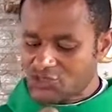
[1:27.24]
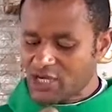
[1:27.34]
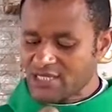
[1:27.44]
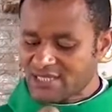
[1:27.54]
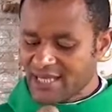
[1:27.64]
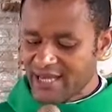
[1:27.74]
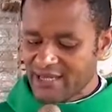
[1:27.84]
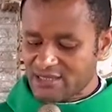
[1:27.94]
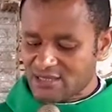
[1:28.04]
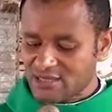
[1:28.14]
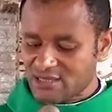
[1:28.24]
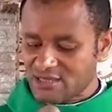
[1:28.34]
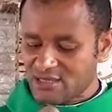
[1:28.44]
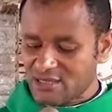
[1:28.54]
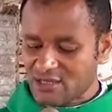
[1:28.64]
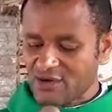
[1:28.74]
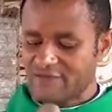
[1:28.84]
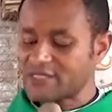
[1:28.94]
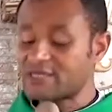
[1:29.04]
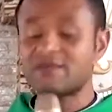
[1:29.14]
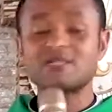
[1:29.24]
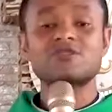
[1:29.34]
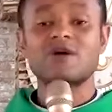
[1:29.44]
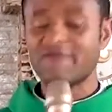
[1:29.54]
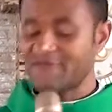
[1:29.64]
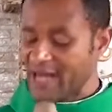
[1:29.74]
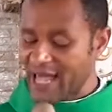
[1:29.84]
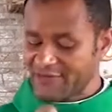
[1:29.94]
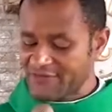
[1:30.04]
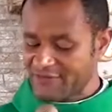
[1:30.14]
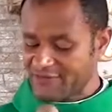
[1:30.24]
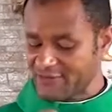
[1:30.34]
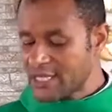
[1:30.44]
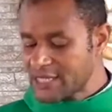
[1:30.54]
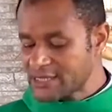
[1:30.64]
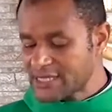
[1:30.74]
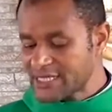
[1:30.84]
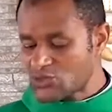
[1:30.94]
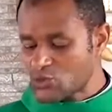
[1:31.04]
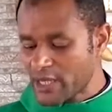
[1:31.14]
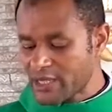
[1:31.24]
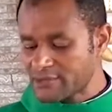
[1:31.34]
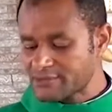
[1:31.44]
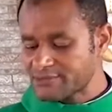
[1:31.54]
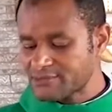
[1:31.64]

joint heirs of the grace of life. In this way,